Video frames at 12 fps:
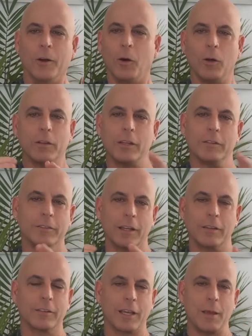all these
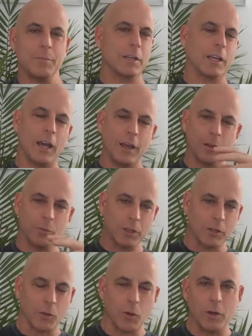things came together with
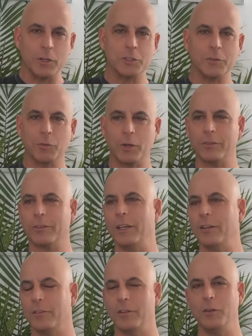the launch of Risky
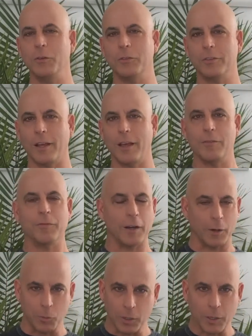is the New Safe, and I
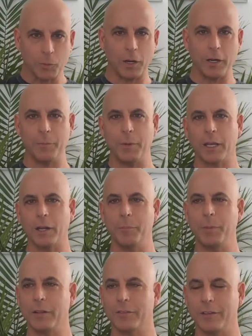really wanted to make it a
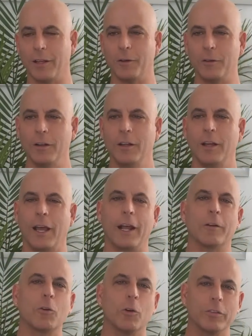bestseller. And
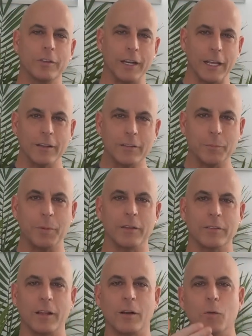of course, it is a
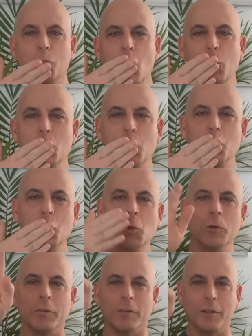bestseller
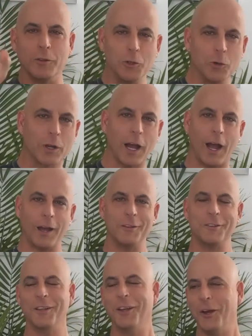mm, to you
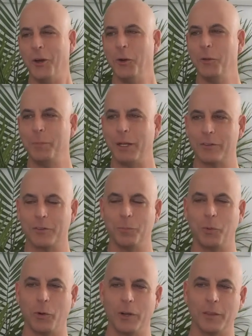guys who've been
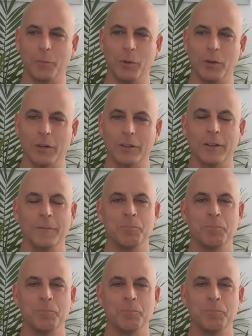supporting the book.